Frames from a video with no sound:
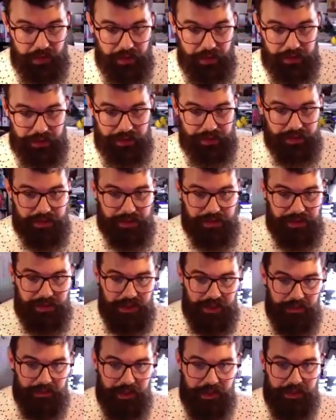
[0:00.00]
Let's see.
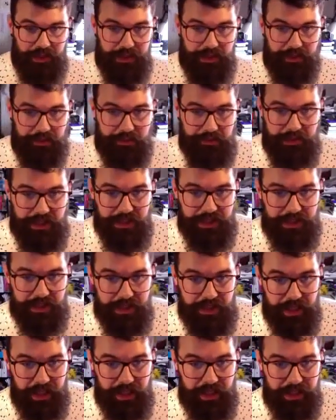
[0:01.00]
Am I
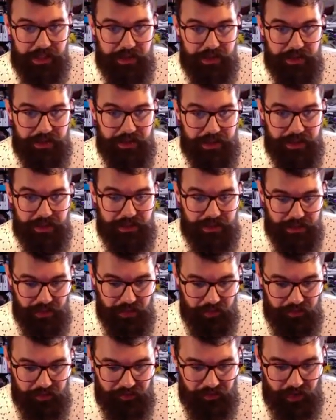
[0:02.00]
missing anything
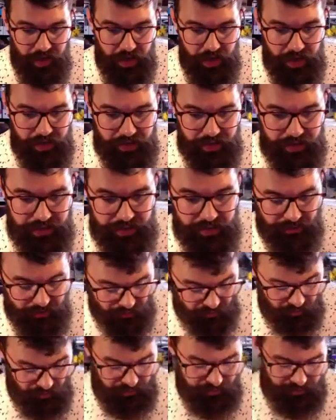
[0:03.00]
so far? These are
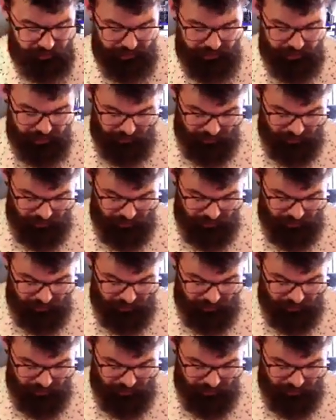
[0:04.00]
really